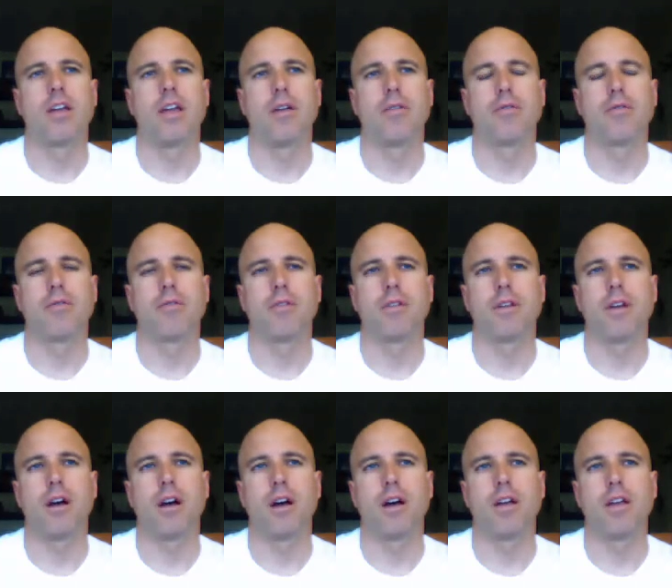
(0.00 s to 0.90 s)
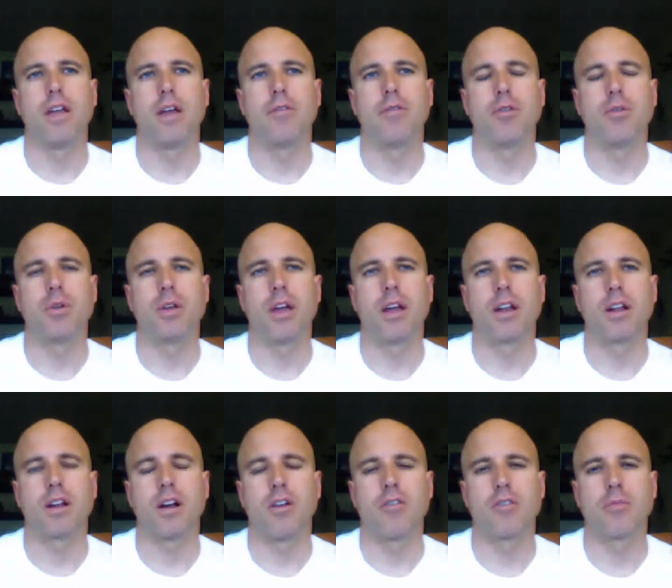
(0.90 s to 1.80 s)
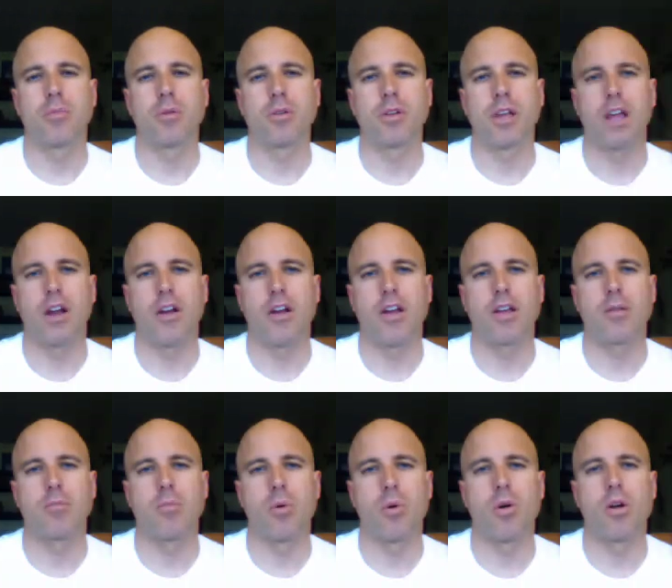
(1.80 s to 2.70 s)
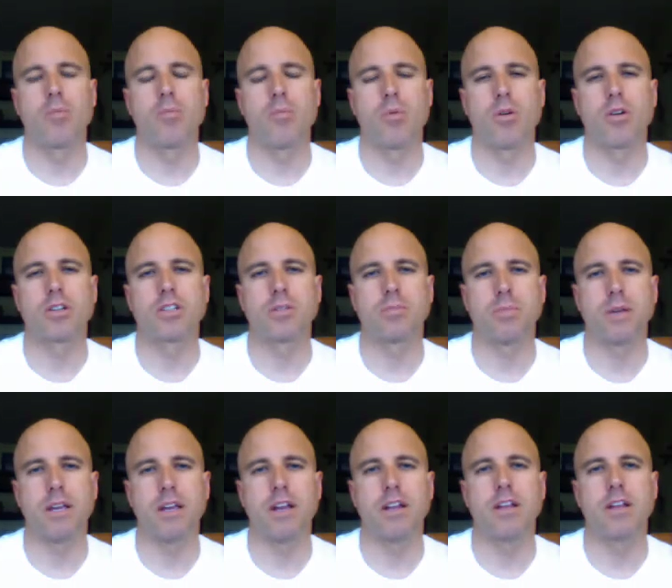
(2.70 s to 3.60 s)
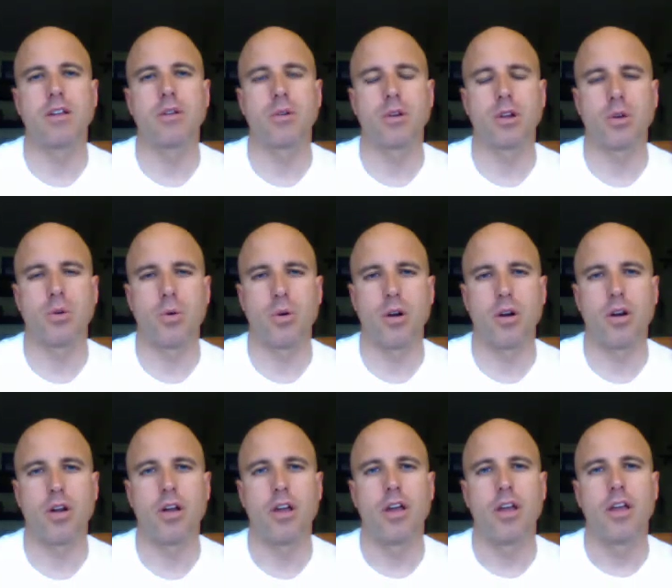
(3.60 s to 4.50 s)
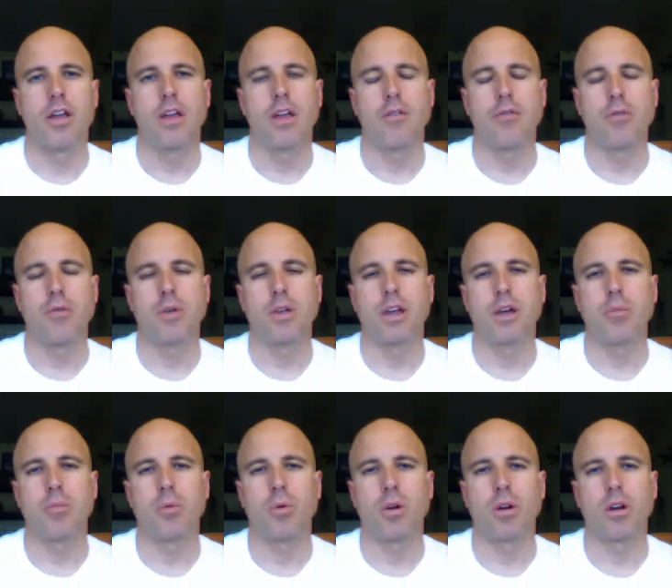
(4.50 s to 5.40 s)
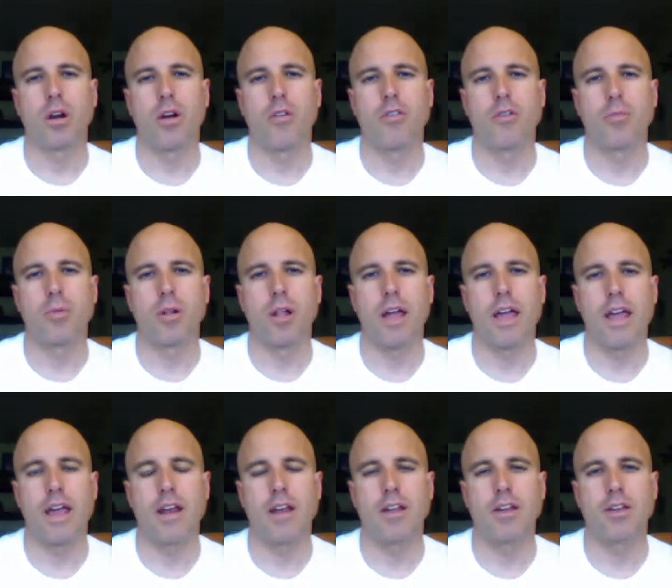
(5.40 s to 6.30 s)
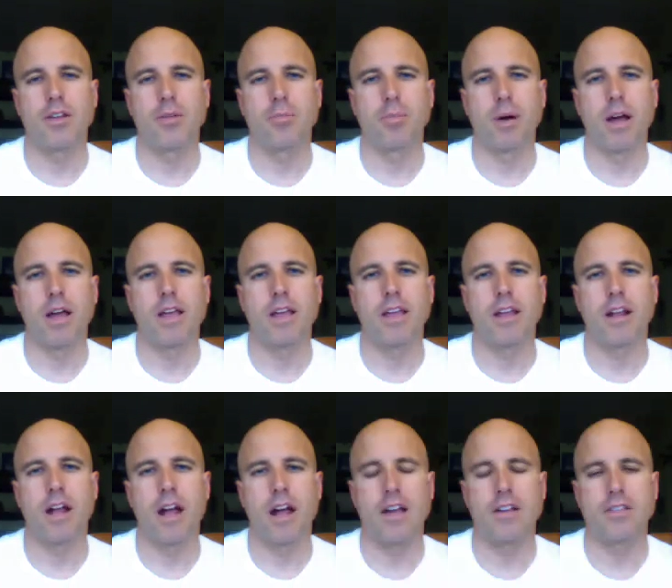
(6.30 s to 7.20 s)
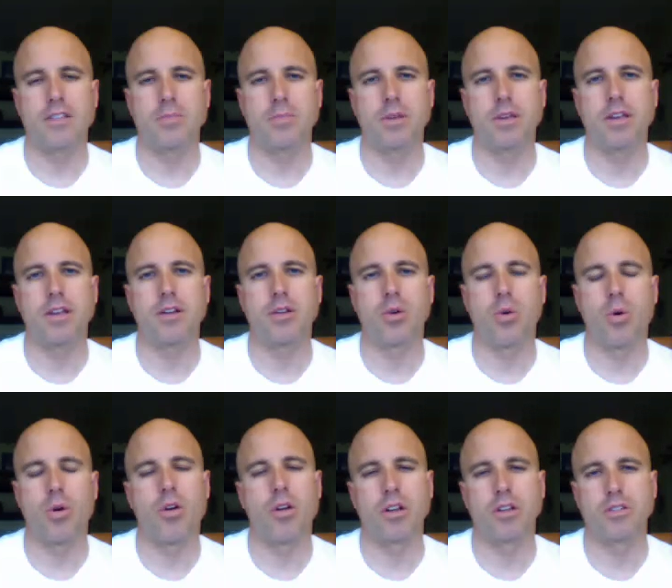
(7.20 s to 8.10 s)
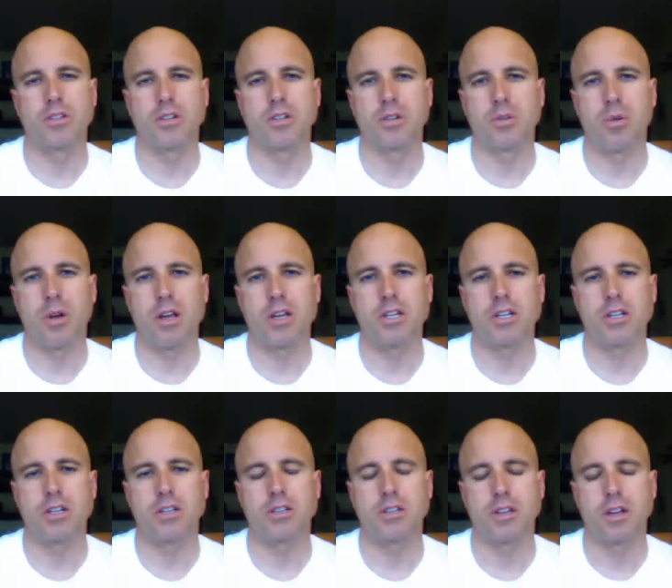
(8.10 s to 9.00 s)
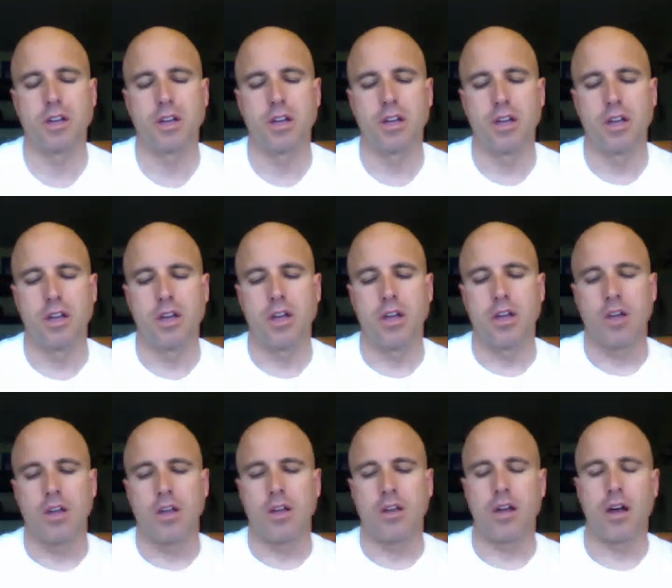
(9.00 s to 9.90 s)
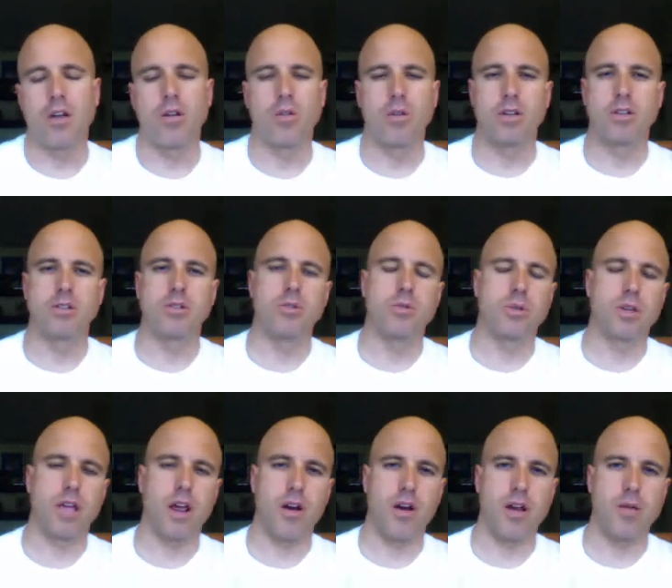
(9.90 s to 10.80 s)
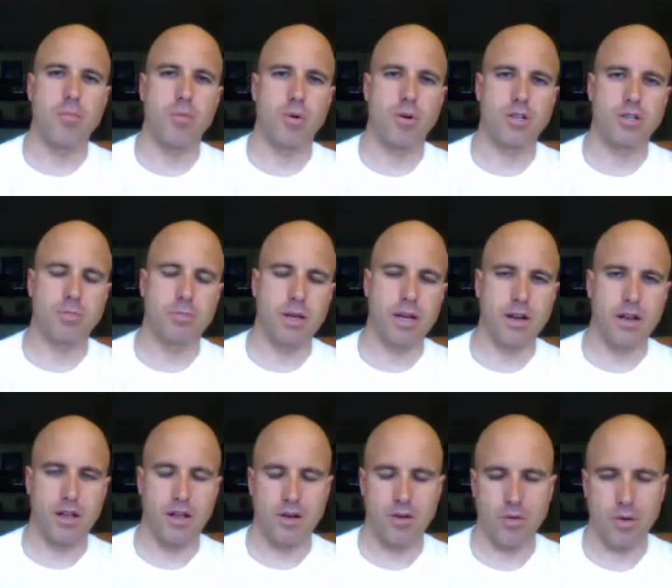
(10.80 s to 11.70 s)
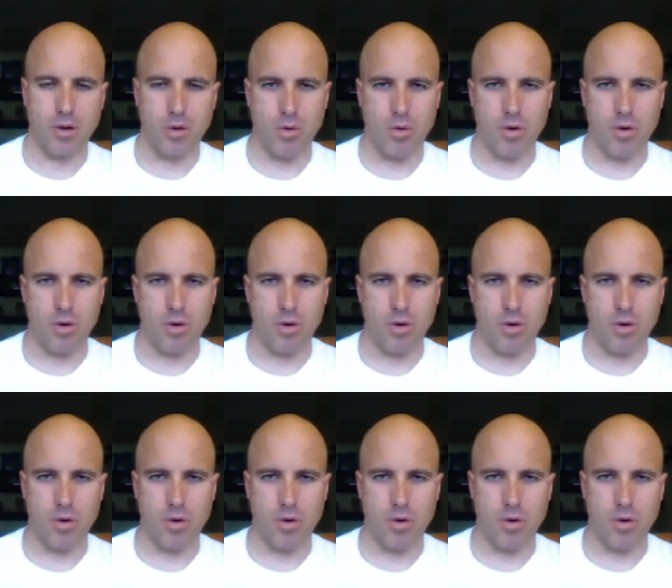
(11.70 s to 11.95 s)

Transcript: if you get comfortable carrying more and more speed into a corner, if you get more comfortable handling your bike in high-speed cornering situations, not only do you carry more speed into a